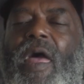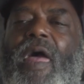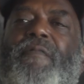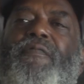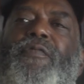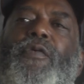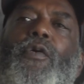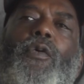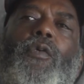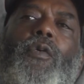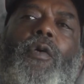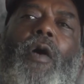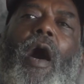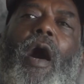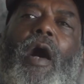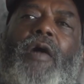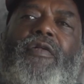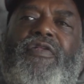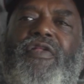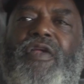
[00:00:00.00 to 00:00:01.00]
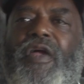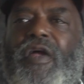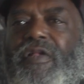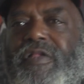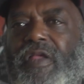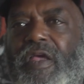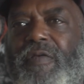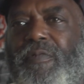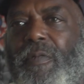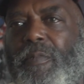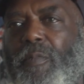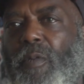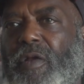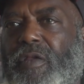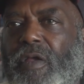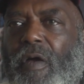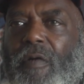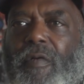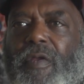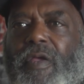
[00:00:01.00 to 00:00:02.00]
If you are seriously from
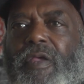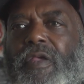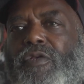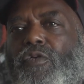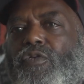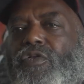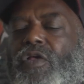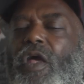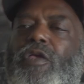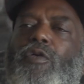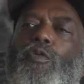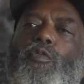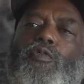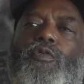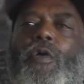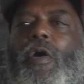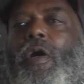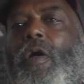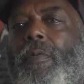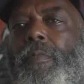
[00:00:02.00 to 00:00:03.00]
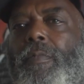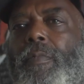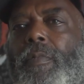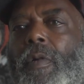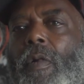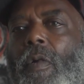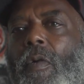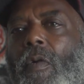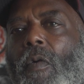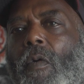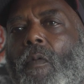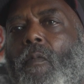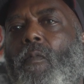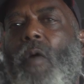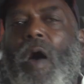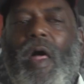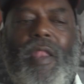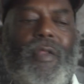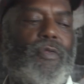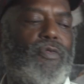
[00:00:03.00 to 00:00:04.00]
wherever it is you say you're from,
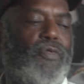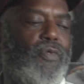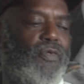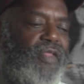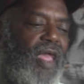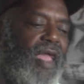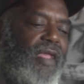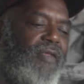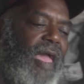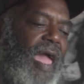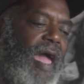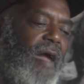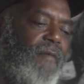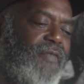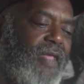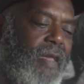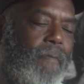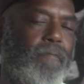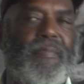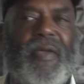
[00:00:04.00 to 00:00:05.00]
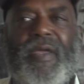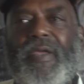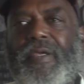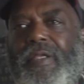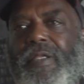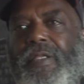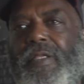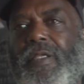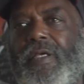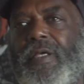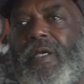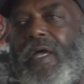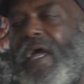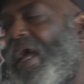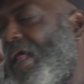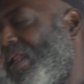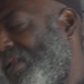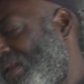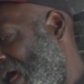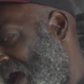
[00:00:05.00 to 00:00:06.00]
why don't you take half that billion
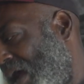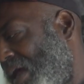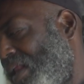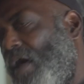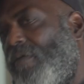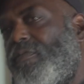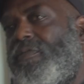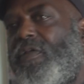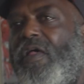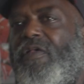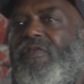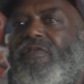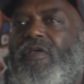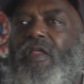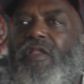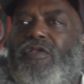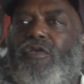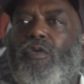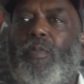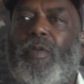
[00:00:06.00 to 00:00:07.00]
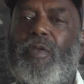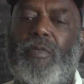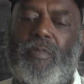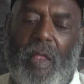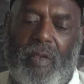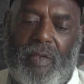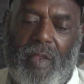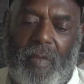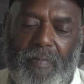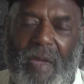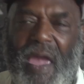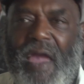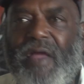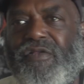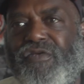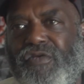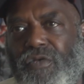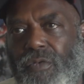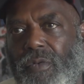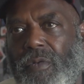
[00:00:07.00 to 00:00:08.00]
and knock it off to that city that you've been, that they
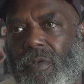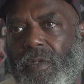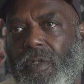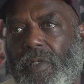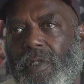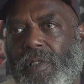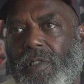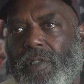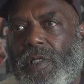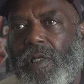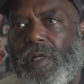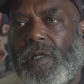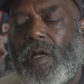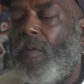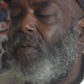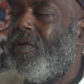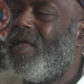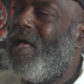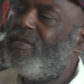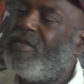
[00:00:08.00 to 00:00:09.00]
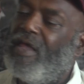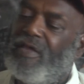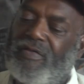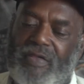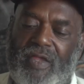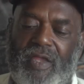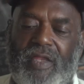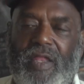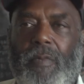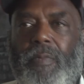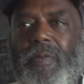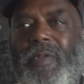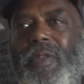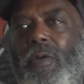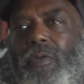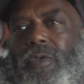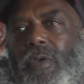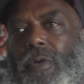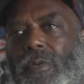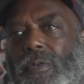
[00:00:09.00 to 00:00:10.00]
made you? Because without that city, there'd be
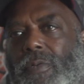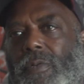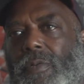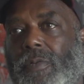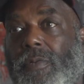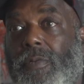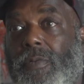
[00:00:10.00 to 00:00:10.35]
no you.